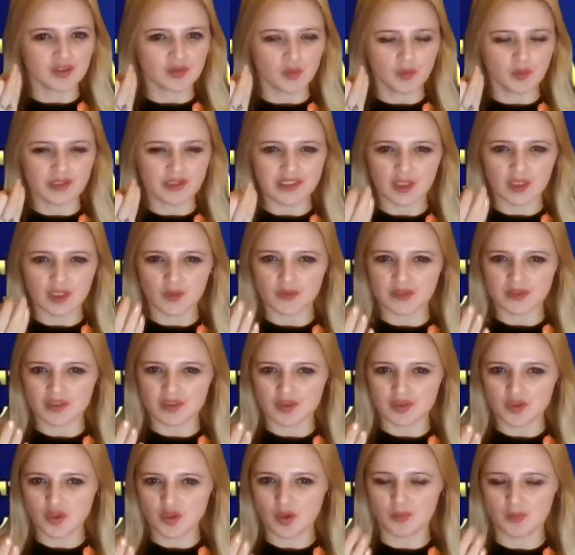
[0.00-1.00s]
without
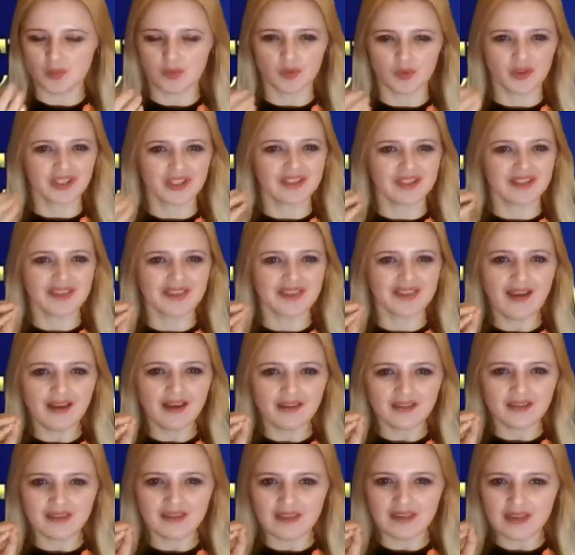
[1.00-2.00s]
a job, with
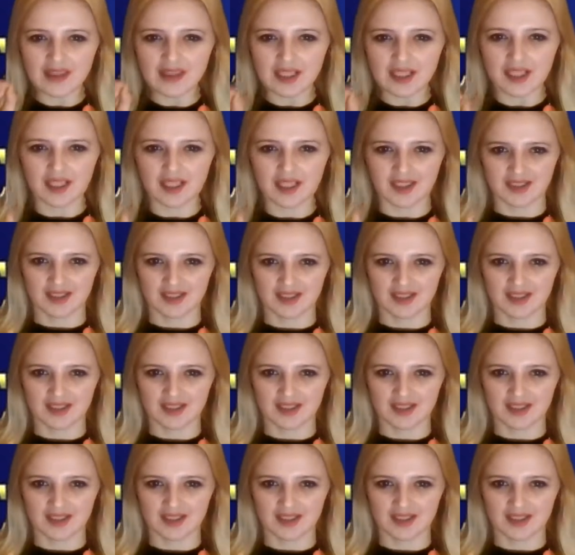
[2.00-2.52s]
nothing.